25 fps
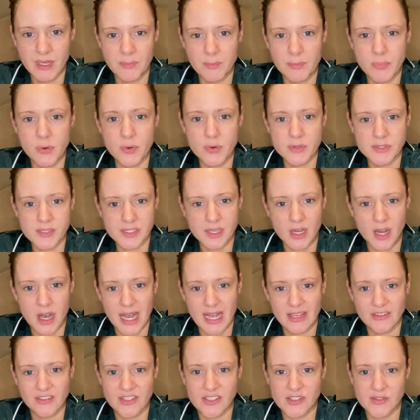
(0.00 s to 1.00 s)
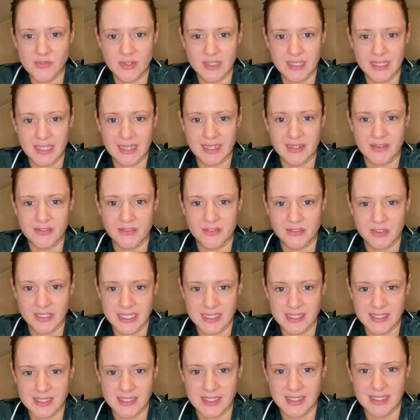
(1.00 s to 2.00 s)
Poor Skye, she's really
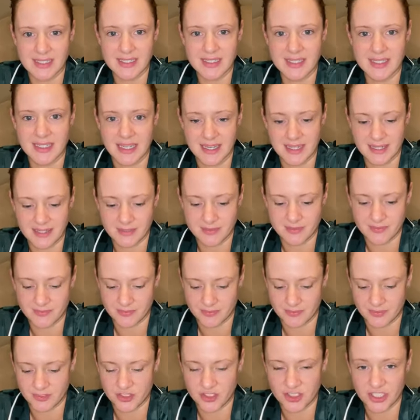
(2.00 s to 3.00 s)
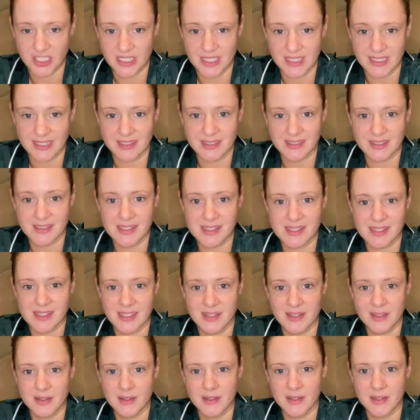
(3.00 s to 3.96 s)
conflicted. Yeah, she is.